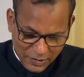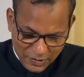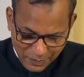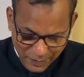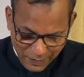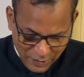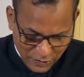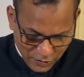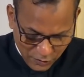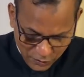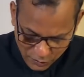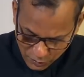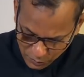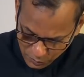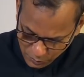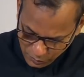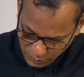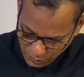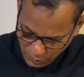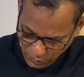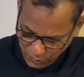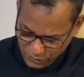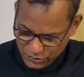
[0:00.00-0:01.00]
be to you,
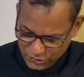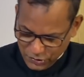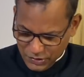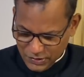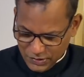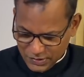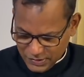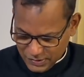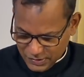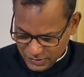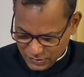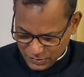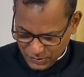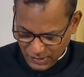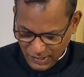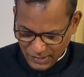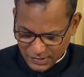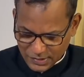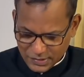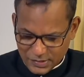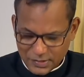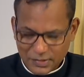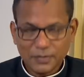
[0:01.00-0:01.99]
Lord Jesus
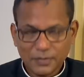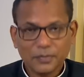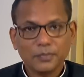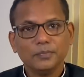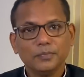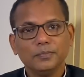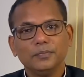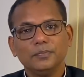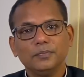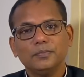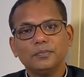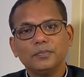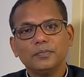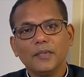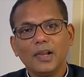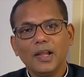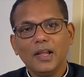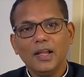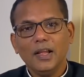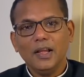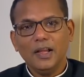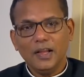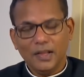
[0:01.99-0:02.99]
Christ.
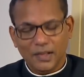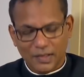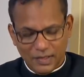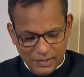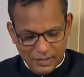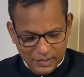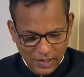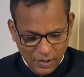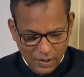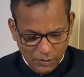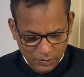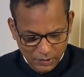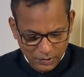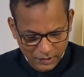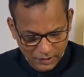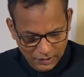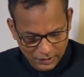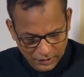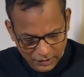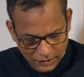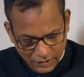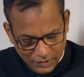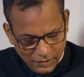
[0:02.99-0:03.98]
Now,
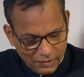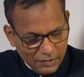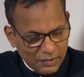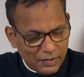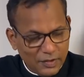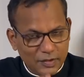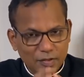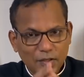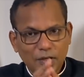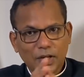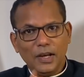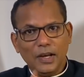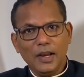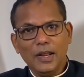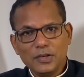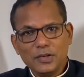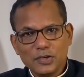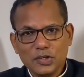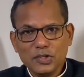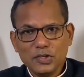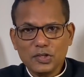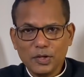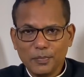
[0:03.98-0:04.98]
the
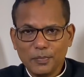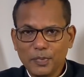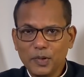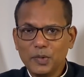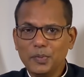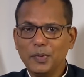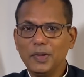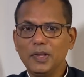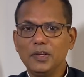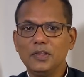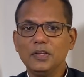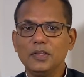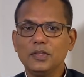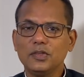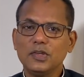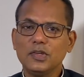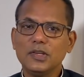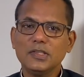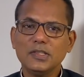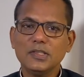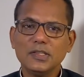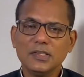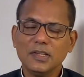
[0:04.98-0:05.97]
relationship between
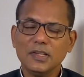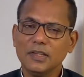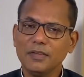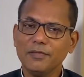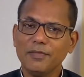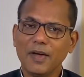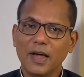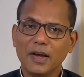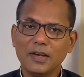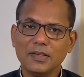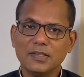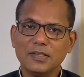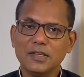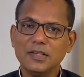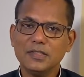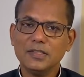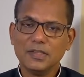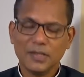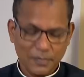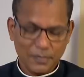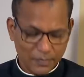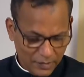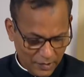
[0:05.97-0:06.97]
Jesus and the Pharisees
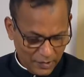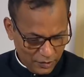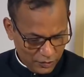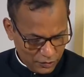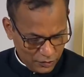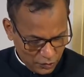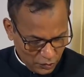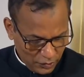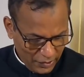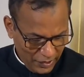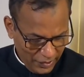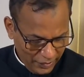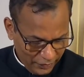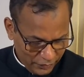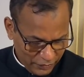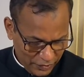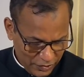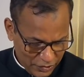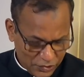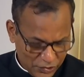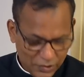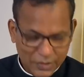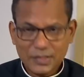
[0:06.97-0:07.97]
today
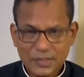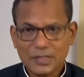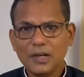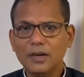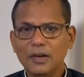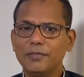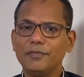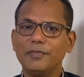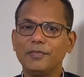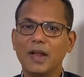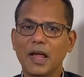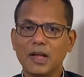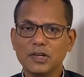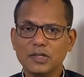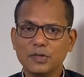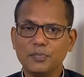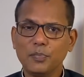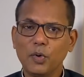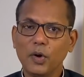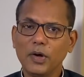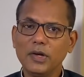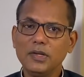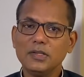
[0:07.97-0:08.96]
reaches a
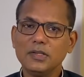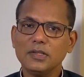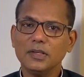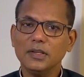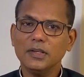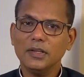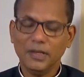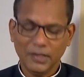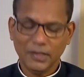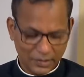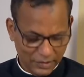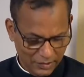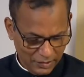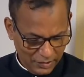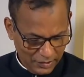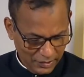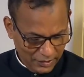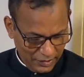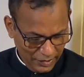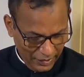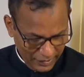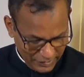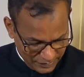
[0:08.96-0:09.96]
flashpoint,
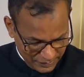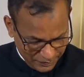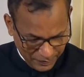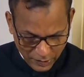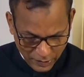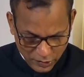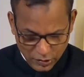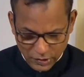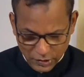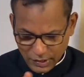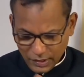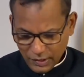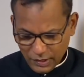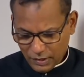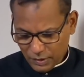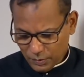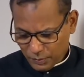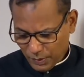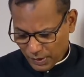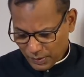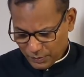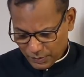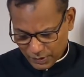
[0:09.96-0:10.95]
especially
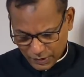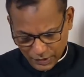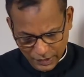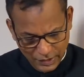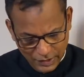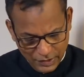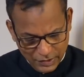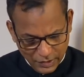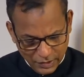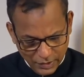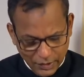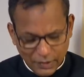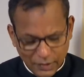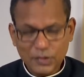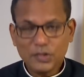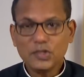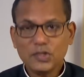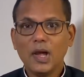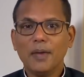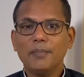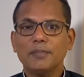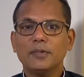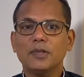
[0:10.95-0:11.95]
when we read
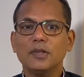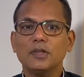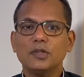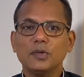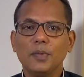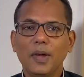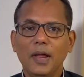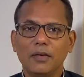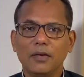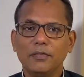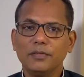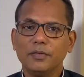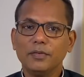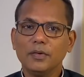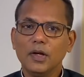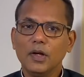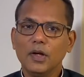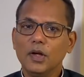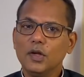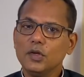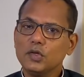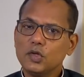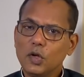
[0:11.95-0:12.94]
chapter 12.
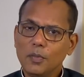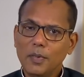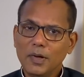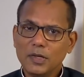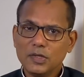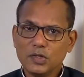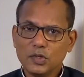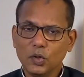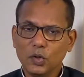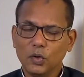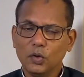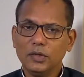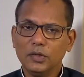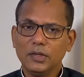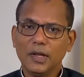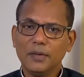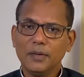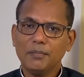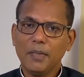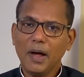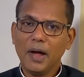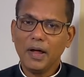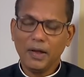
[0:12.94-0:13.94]
So much so
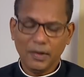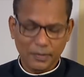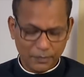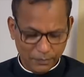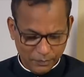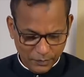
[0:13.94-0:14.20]
that by